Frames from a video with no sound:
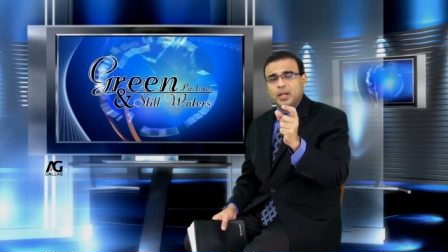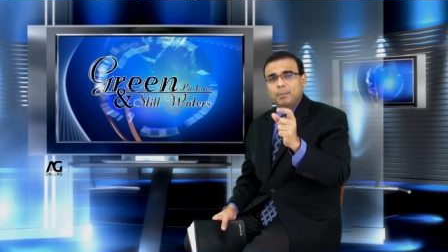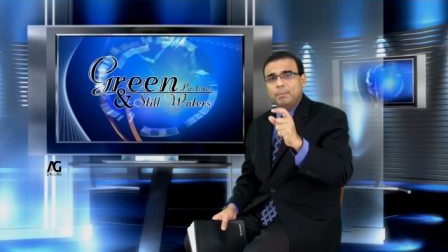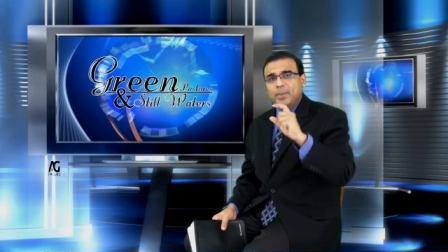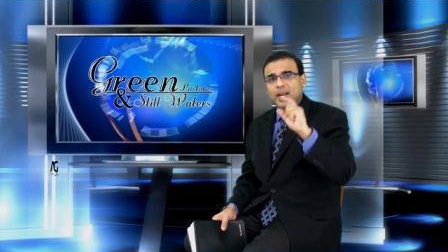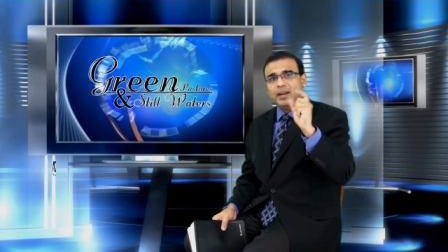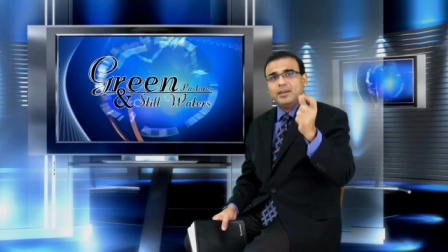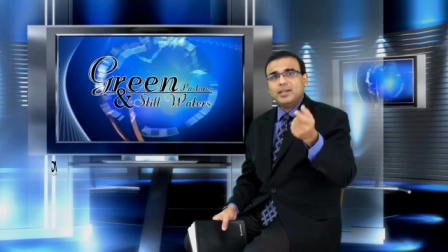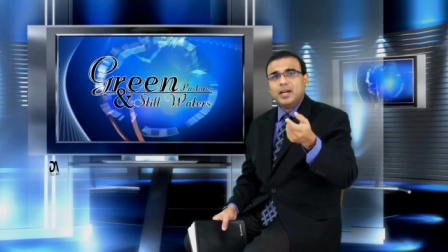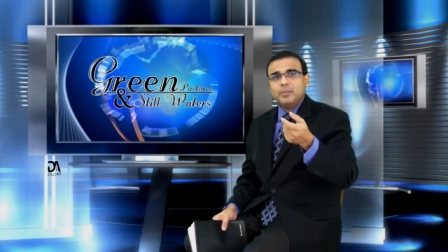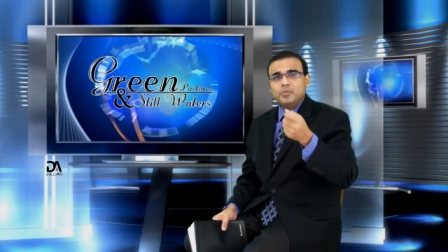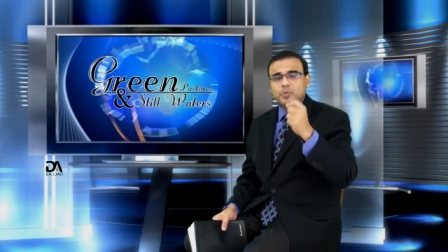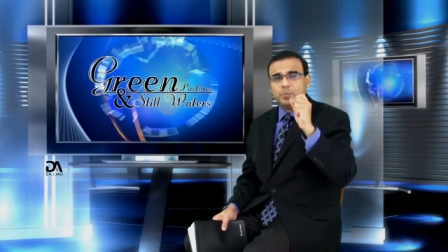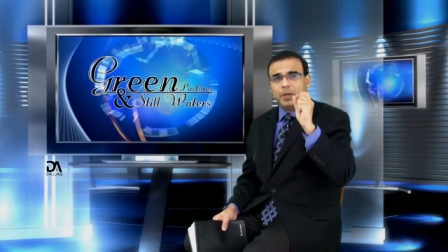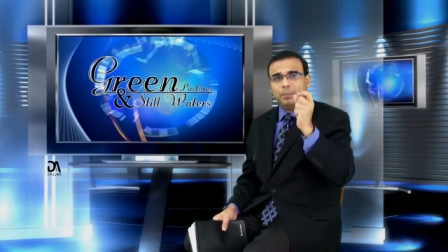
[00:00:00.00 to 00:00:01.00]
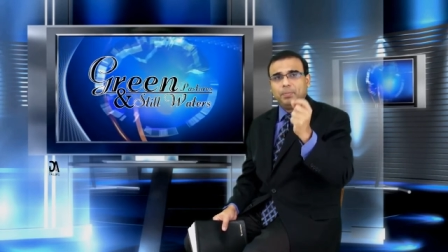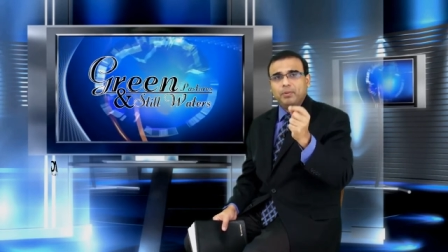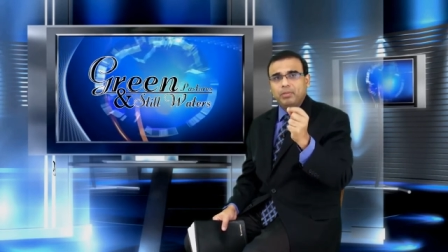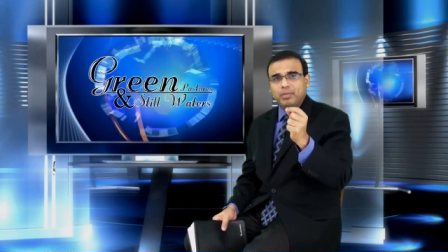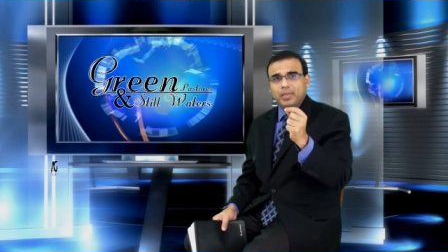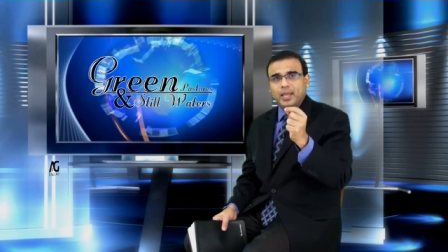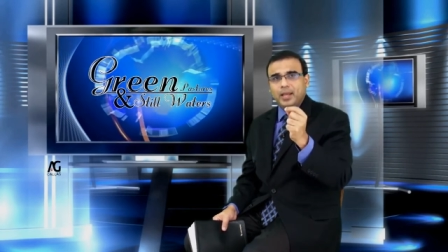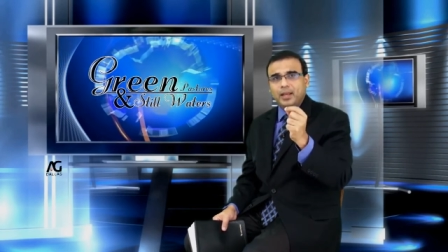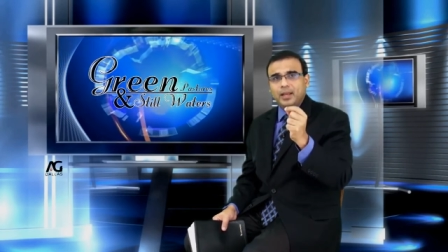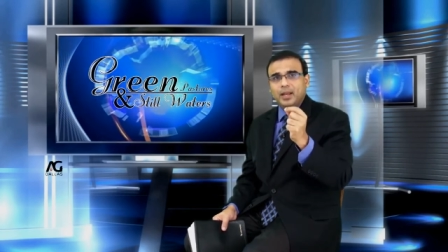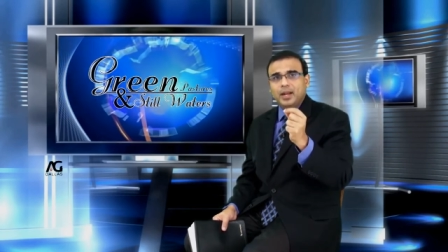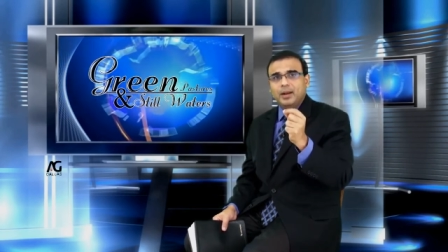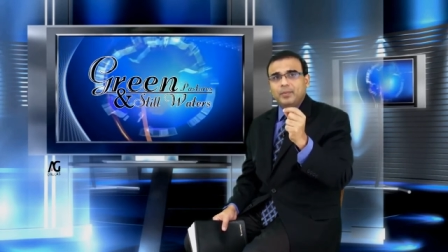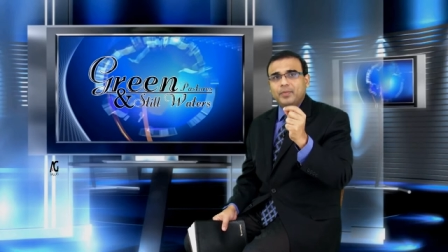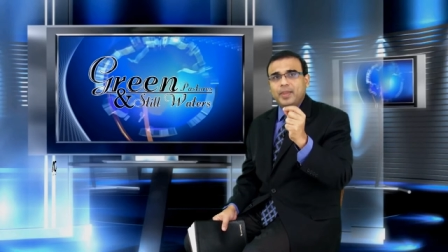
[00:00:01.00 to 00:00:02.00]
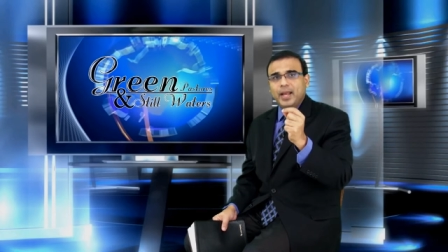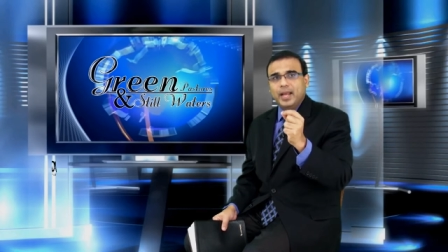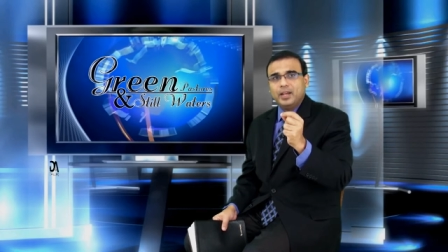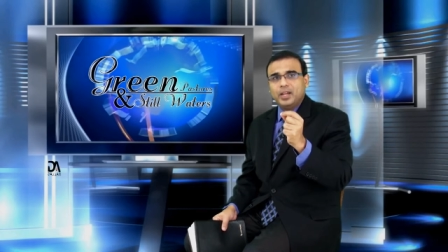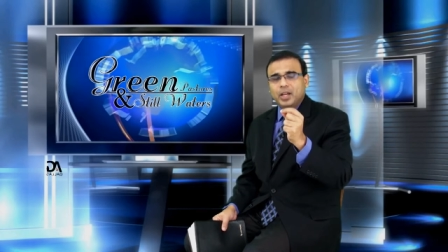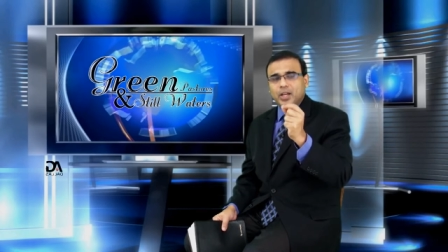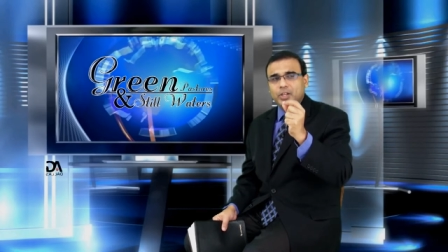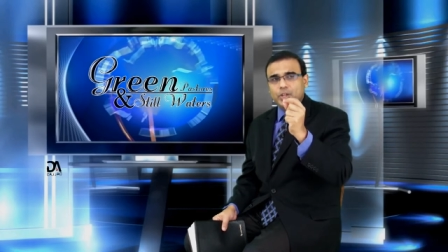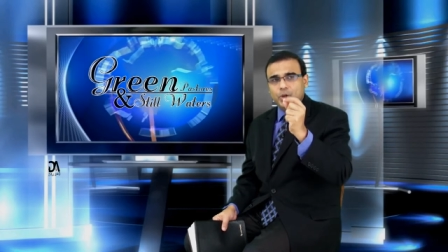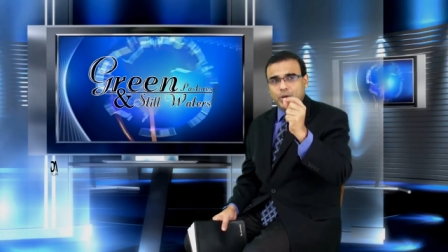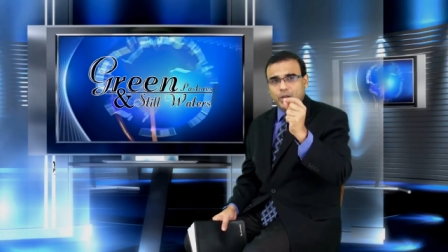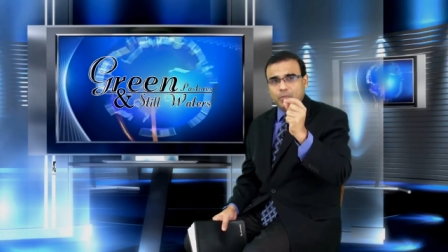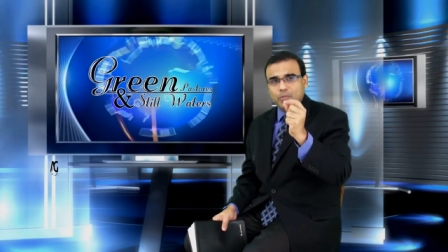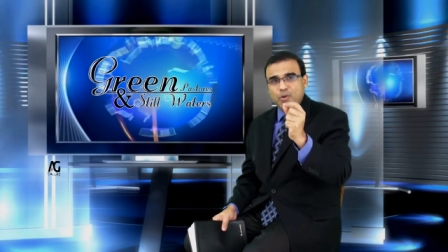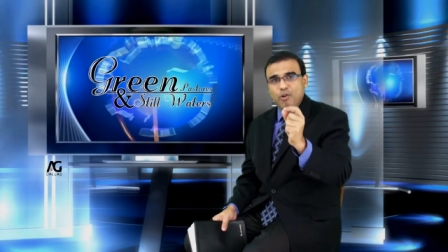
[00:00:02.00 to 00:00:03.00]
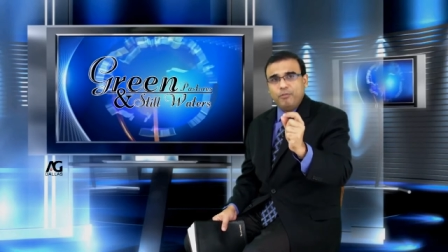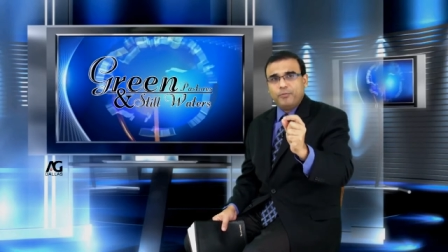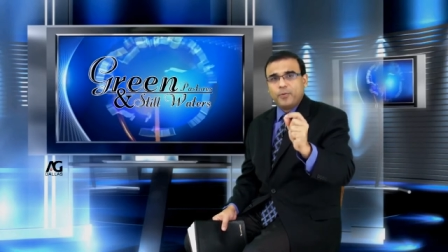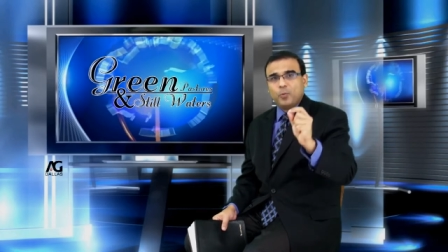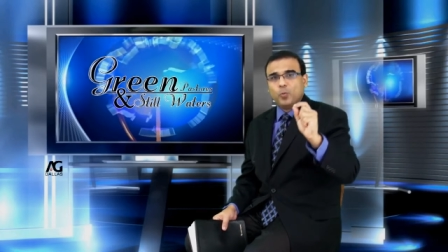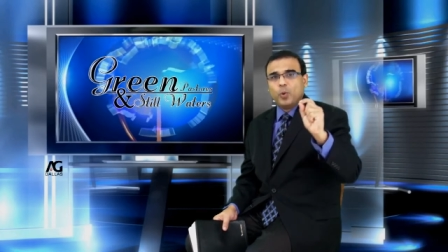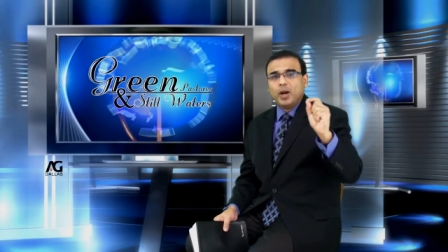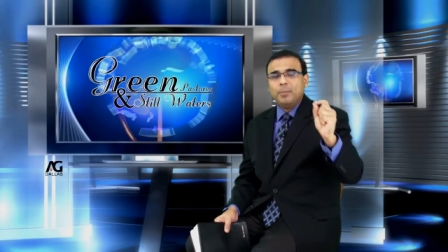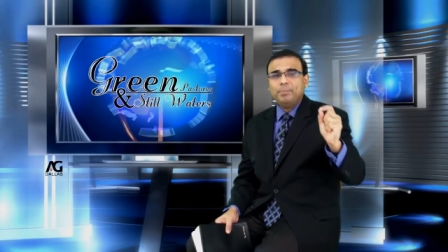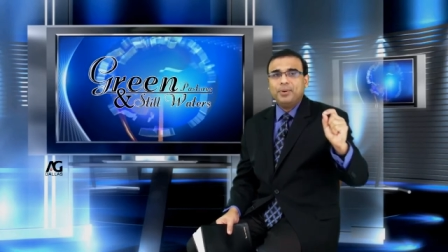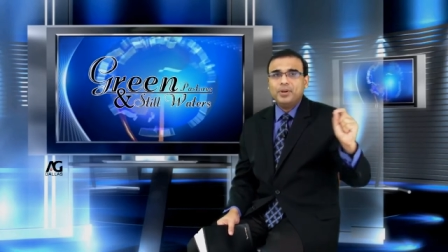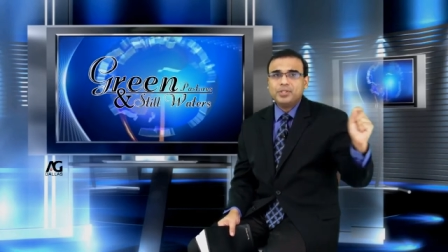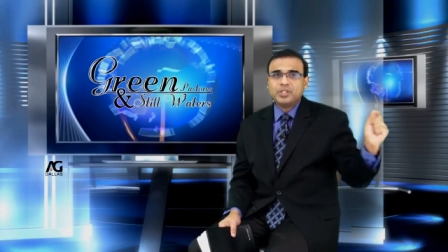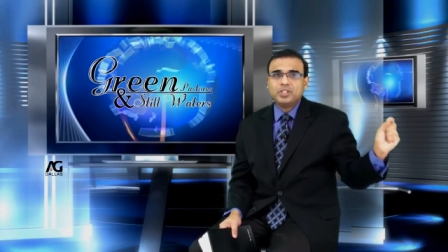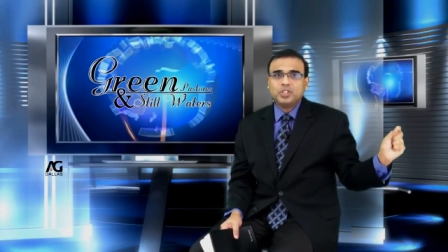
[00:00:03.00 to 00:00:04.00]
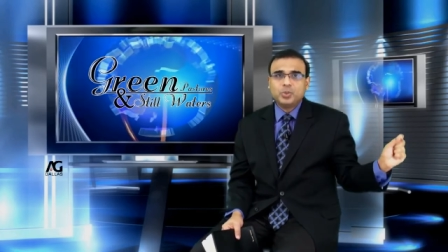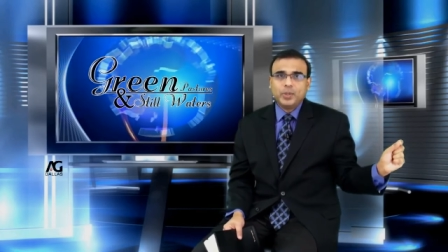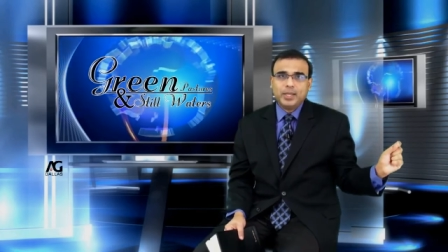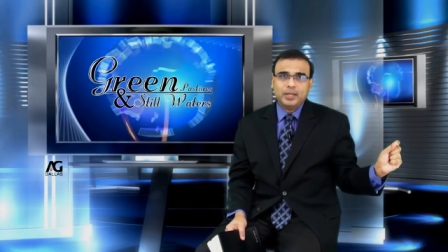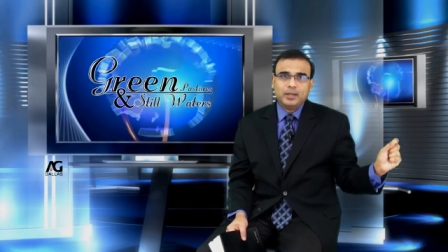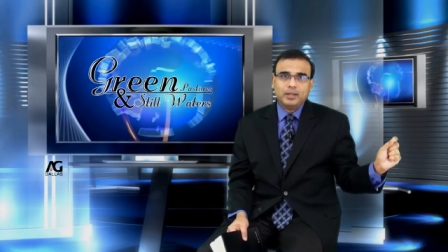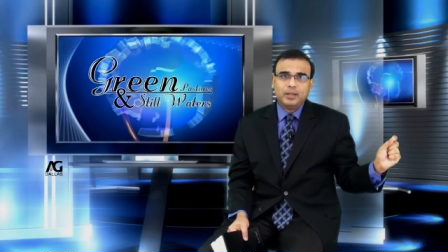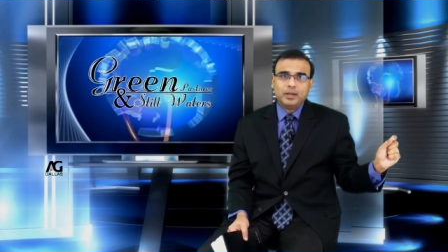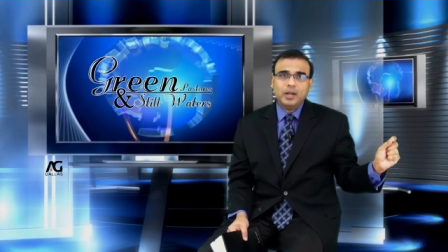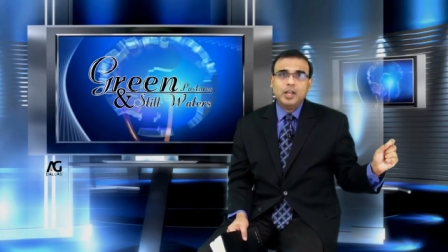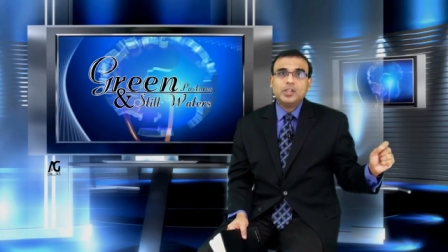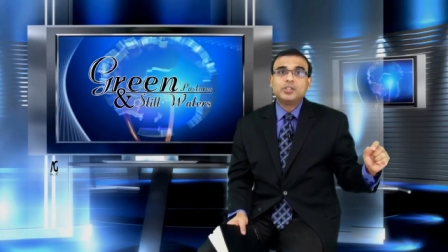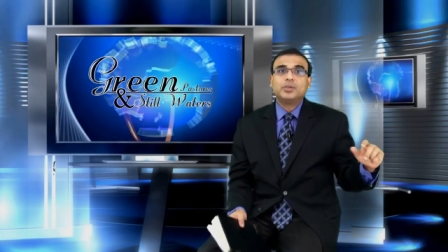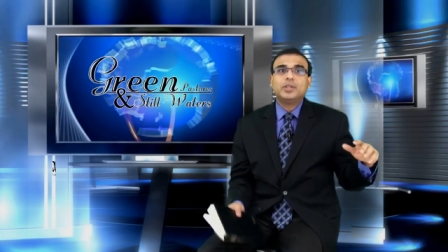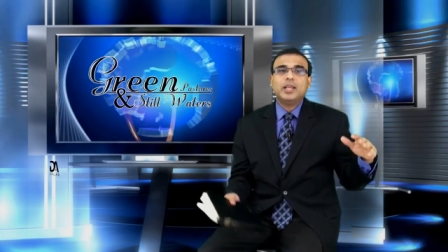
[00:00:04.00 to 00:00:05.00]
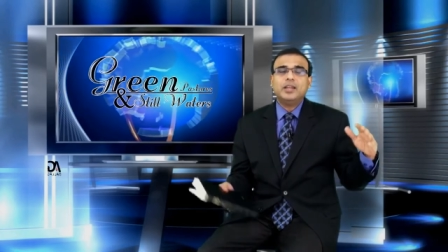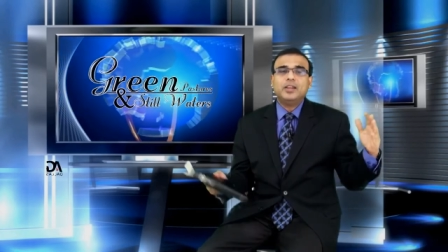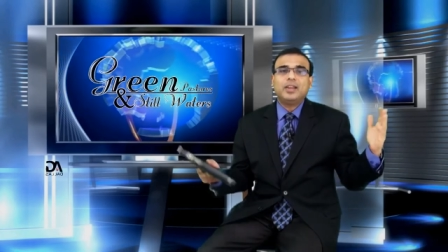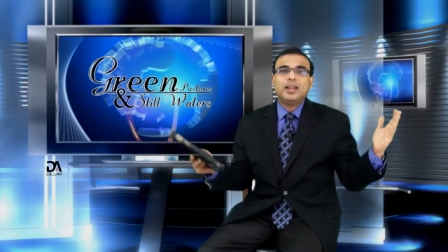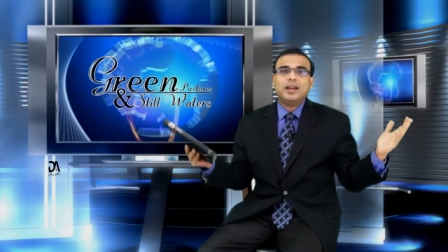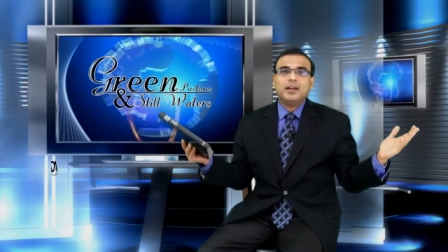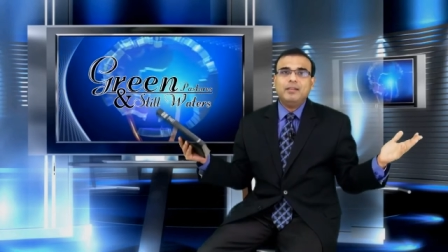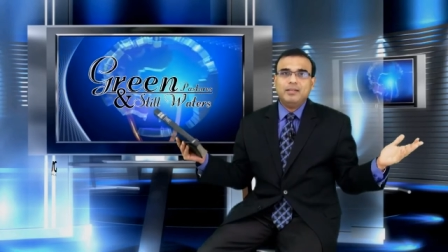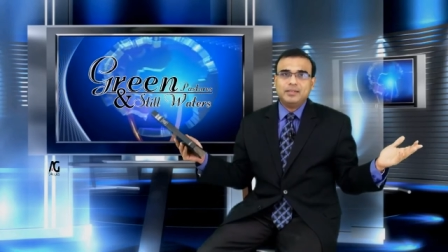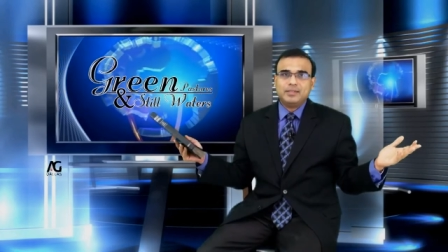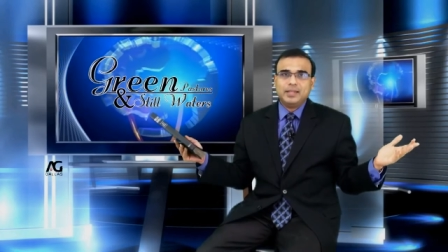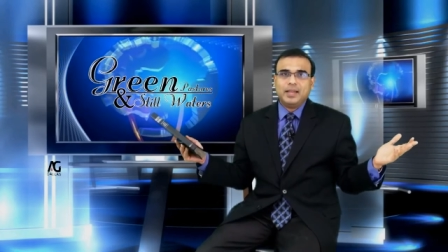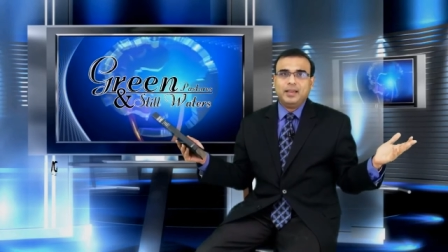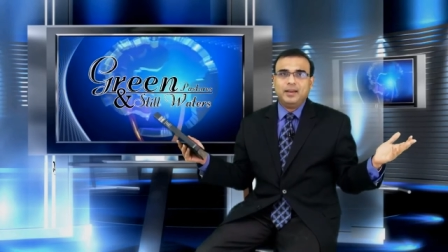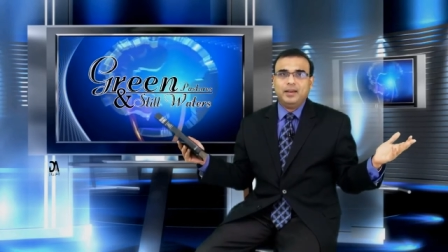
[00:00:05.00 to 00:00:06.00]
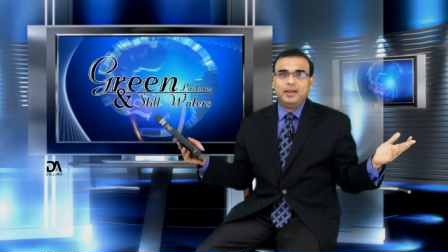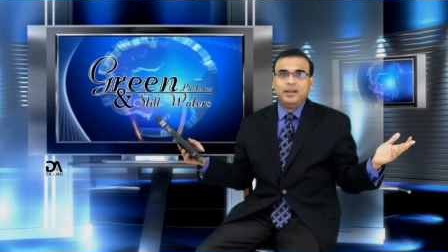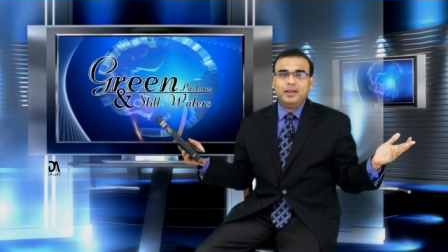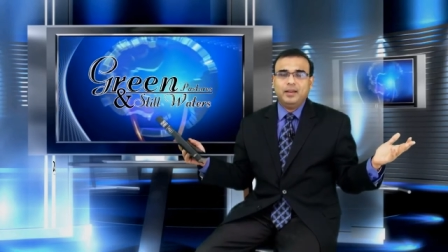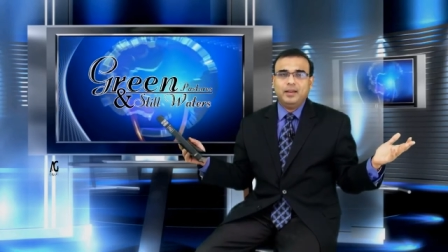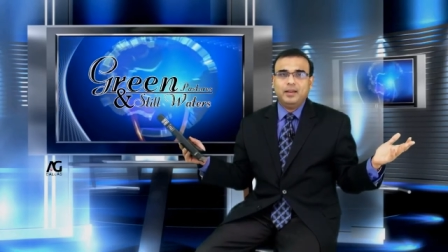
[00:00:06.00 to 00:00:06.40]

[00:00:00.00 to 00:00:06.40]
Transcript: Many times people think that you can move from one person to another so that you can understand